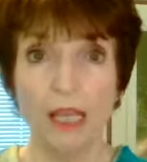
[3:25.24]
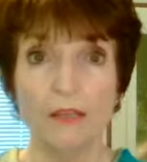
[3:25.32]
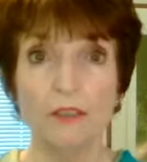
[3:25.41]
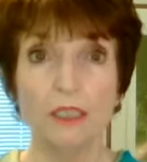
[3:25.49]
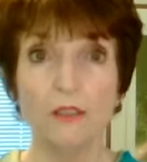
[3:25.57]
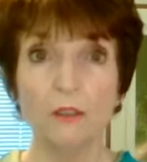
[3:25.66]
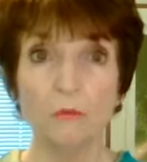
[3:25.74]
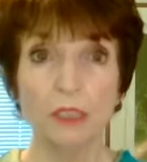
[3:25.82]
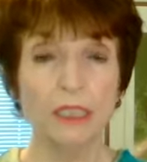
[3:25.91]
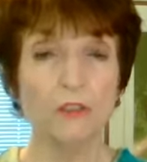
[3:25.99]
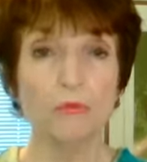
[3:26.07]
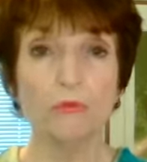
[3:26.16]
and the other one
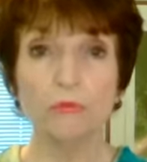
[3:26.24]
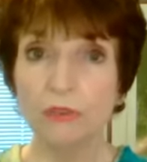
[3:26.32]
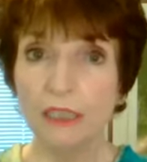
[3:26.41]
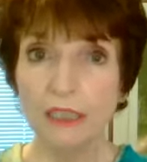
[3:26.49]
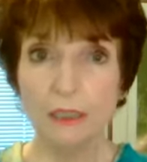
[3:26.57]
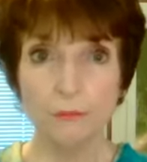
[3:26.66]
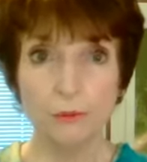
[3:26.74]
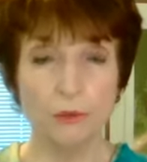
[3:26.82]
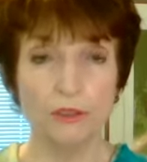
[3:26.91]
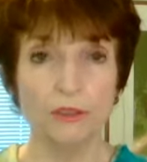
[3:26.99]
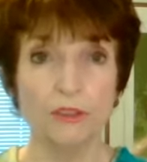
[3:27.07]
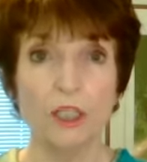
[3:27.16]
is really
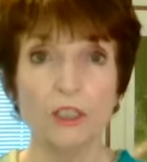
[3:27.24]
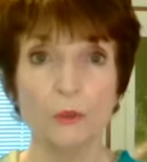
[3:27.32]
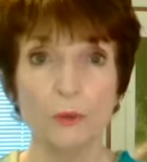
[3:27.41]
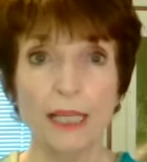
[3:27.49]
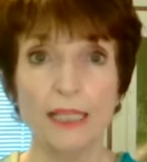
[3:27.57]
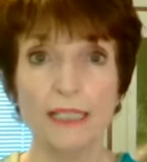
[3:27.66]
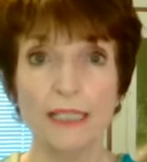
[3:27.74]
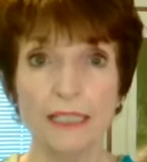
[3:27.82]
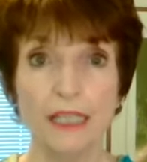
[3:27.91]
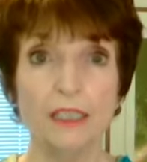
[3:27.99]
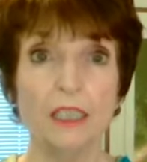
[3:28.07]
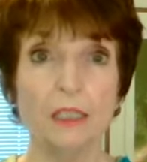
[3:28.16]
important,
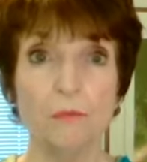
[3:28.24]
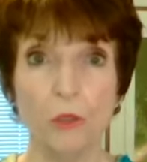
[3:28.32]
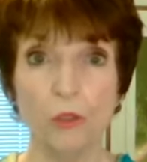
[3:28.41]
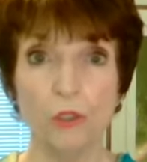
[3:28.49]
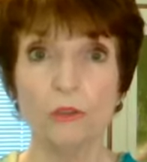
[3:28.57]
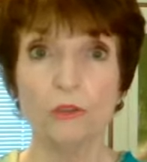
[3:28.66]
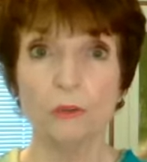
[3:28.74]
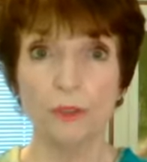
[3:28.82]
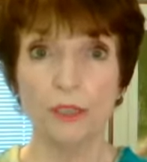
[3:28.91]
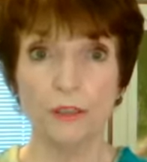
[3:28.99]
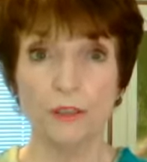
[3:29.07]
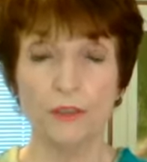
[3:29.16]
Transcend Emotional
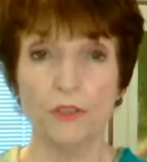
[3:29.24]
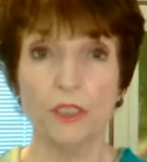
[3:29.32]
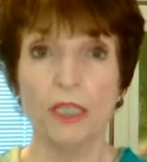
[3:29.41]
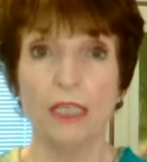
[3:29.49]
Triggers.